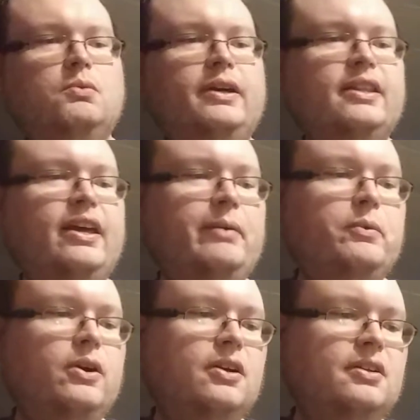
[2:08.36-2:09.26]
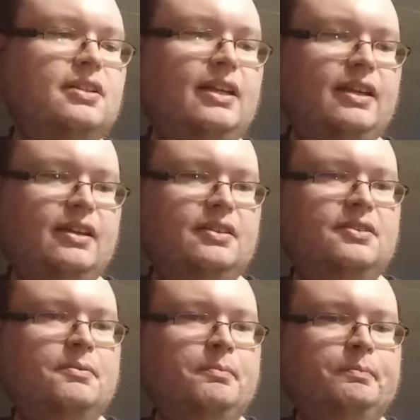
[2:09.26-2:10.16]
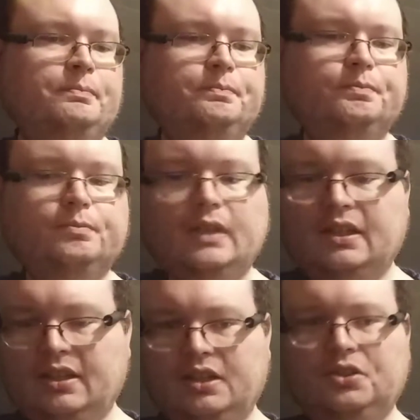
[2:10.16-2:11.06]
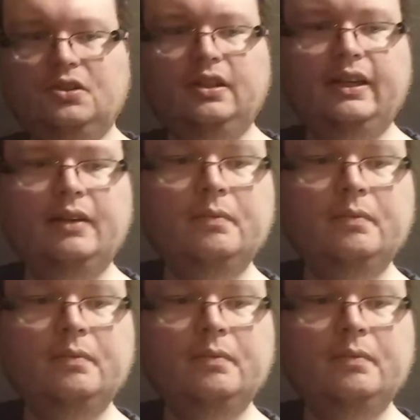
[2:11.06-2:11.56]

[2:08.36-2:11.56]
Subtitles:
the game works is essentially